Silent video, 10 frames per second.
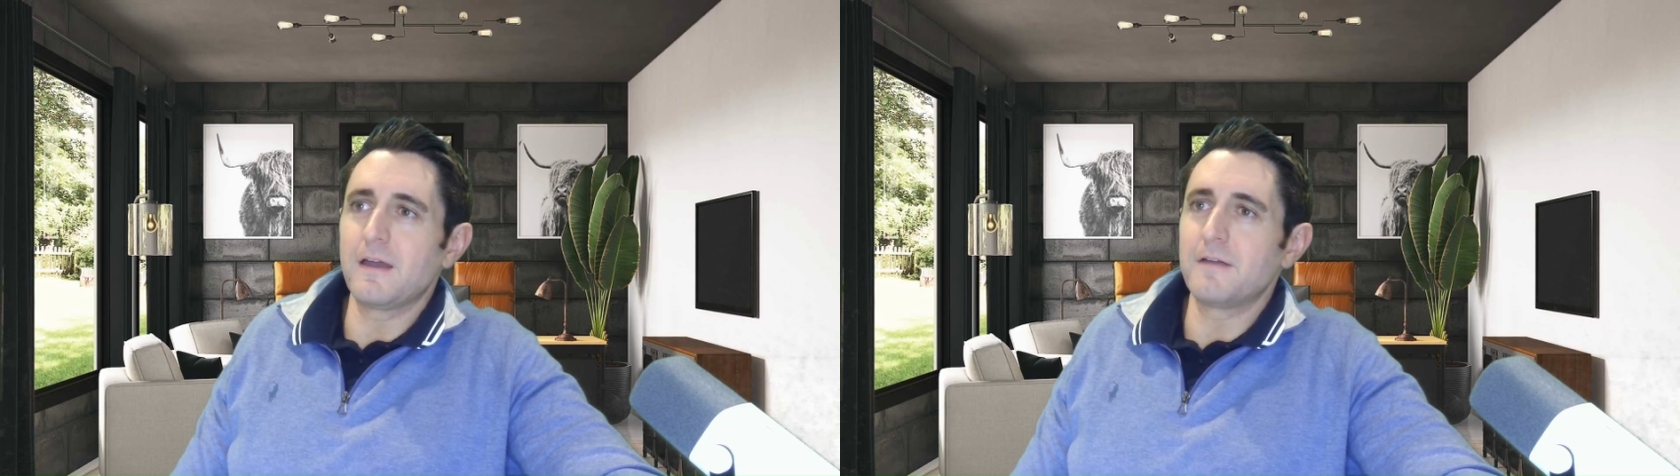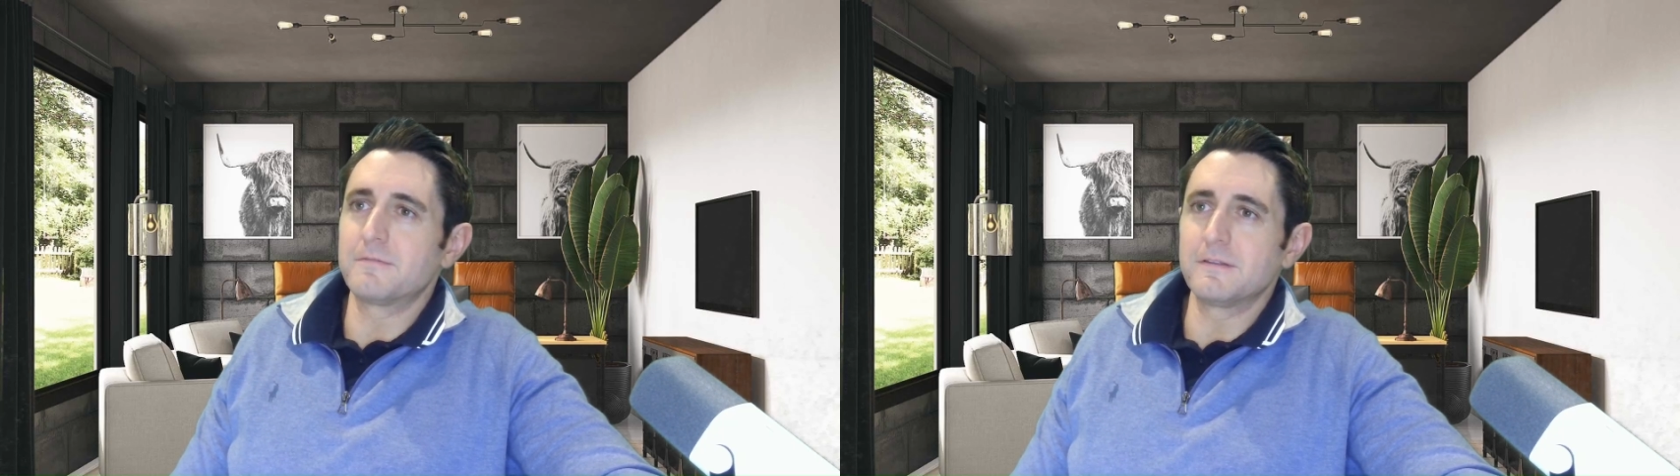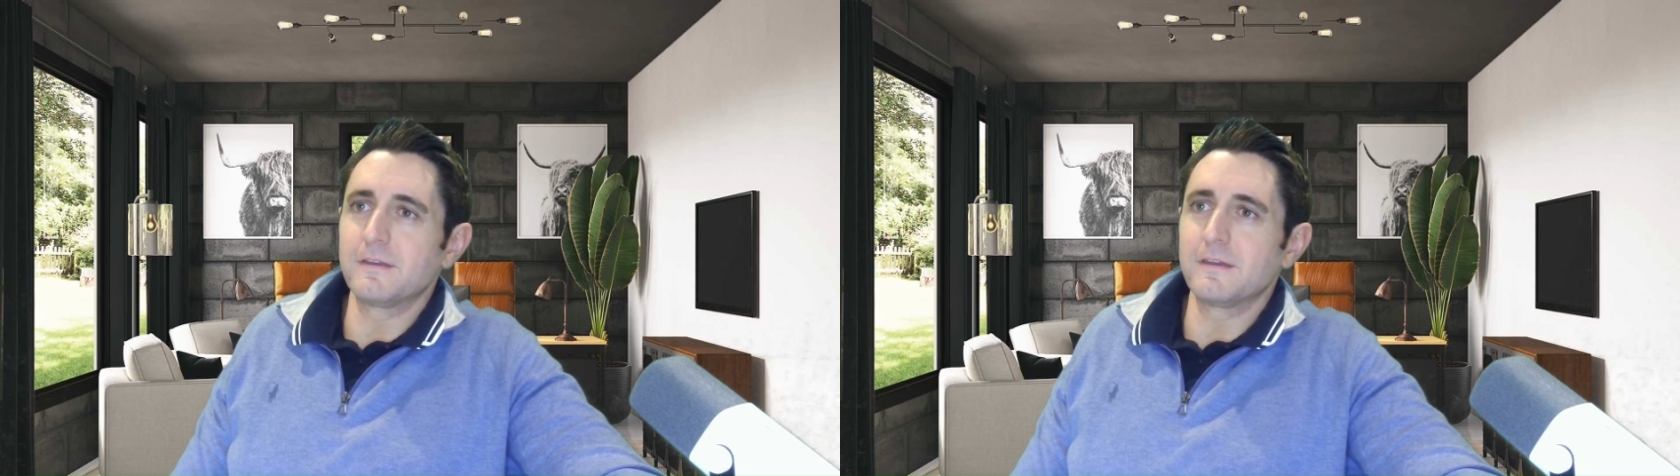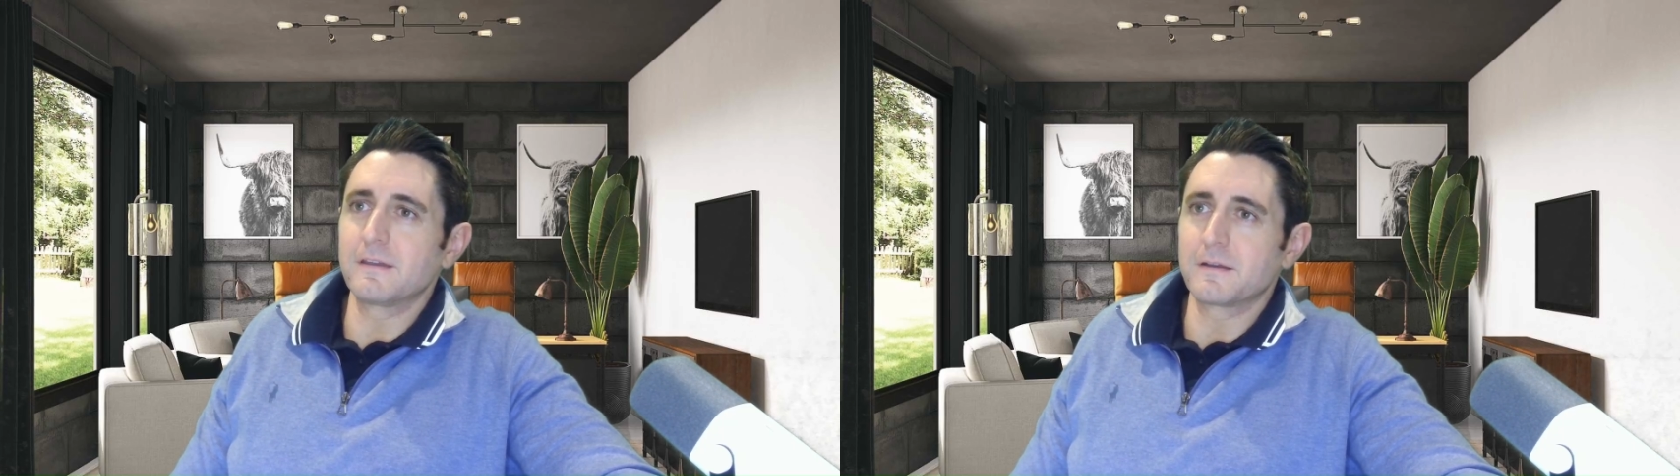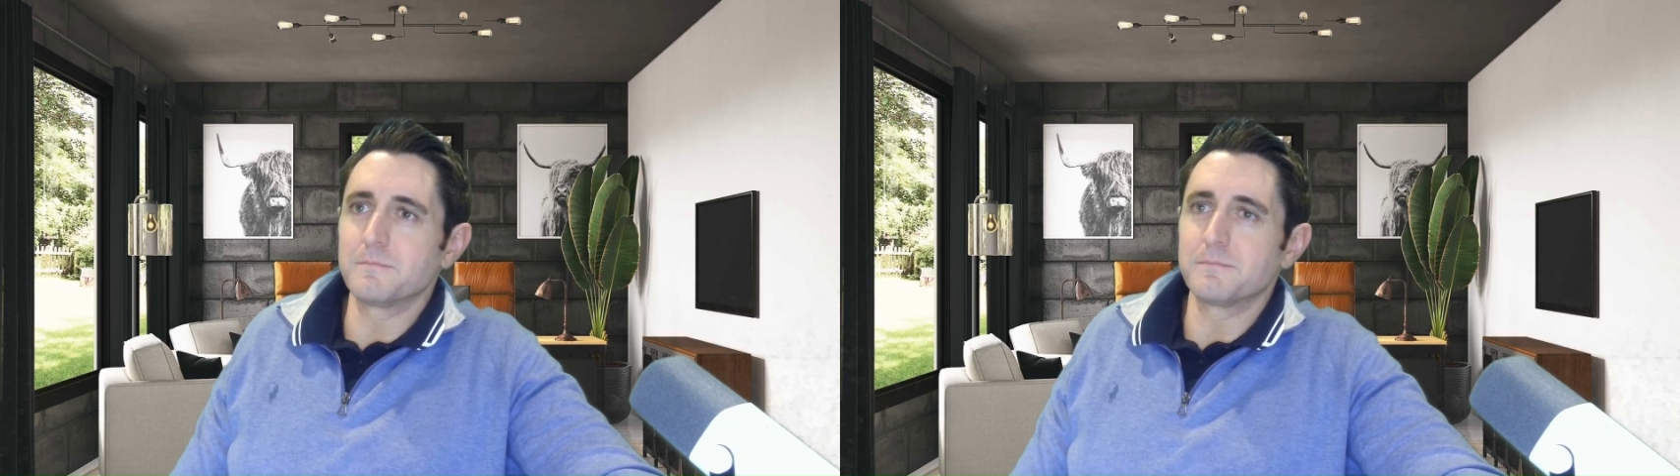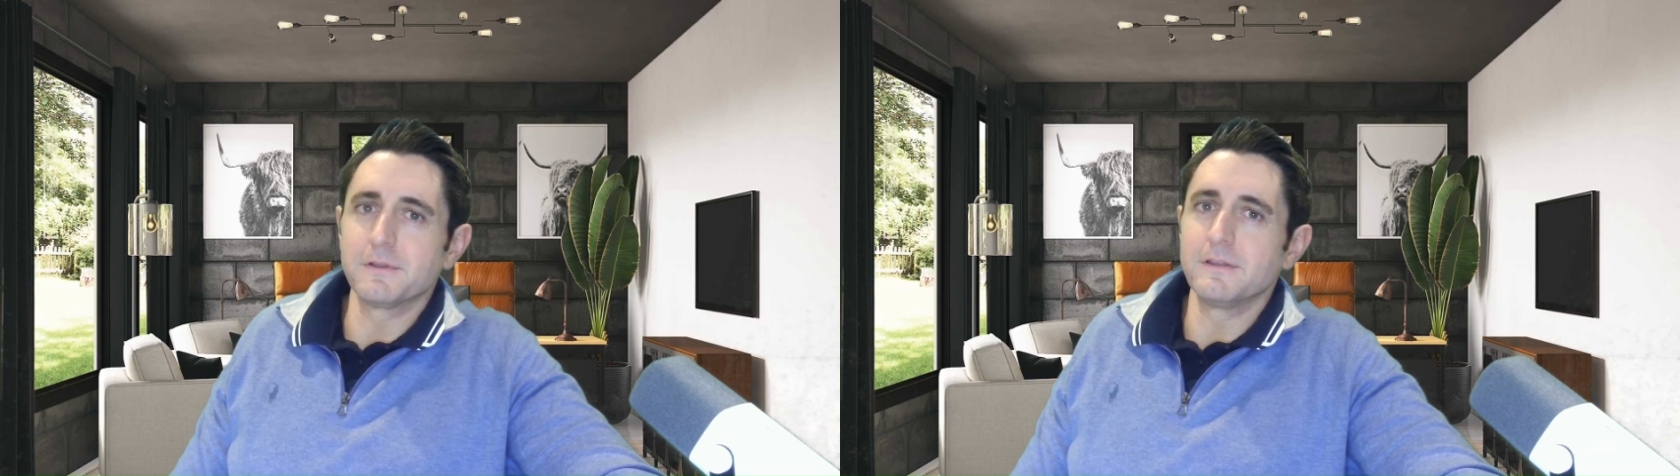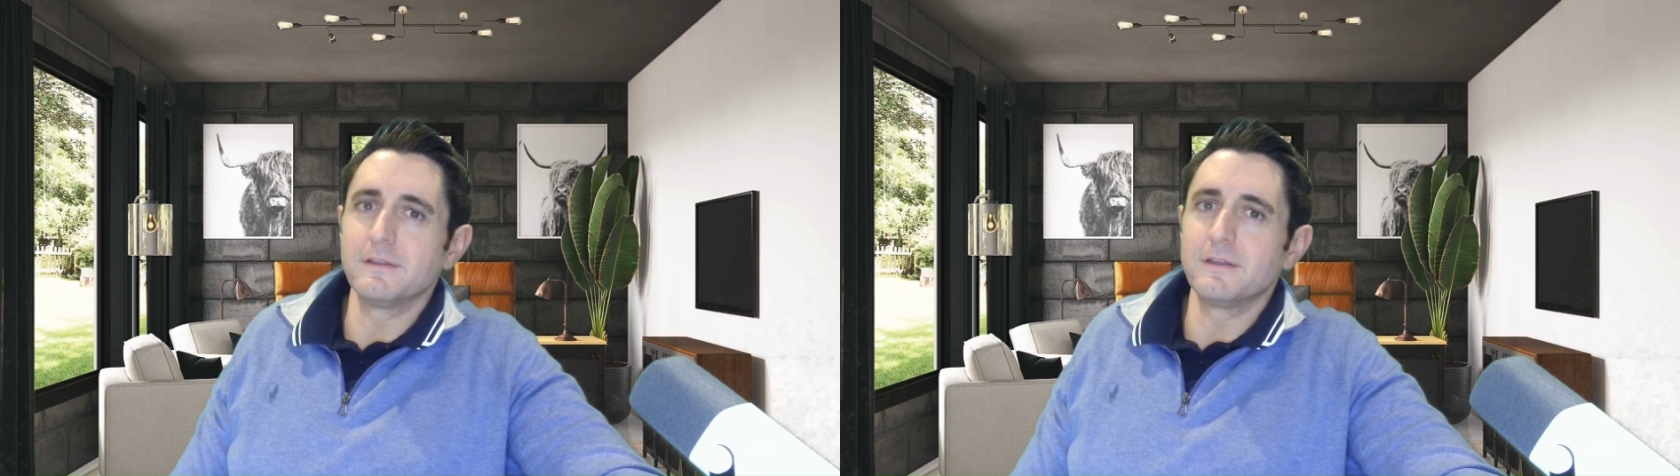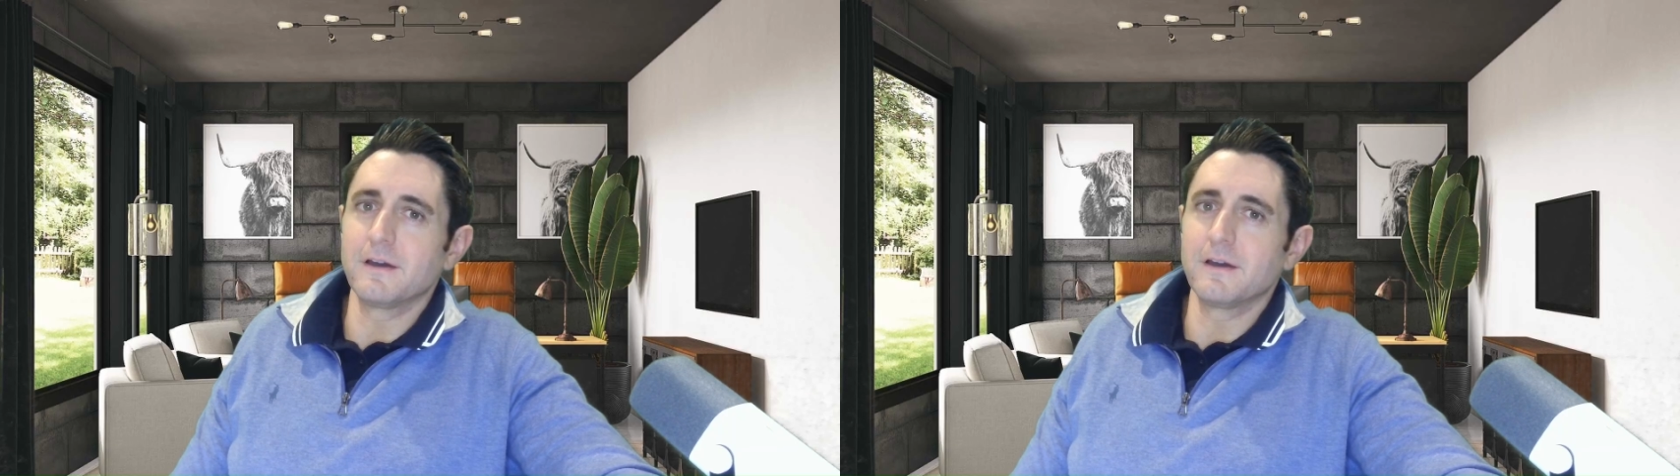everything completely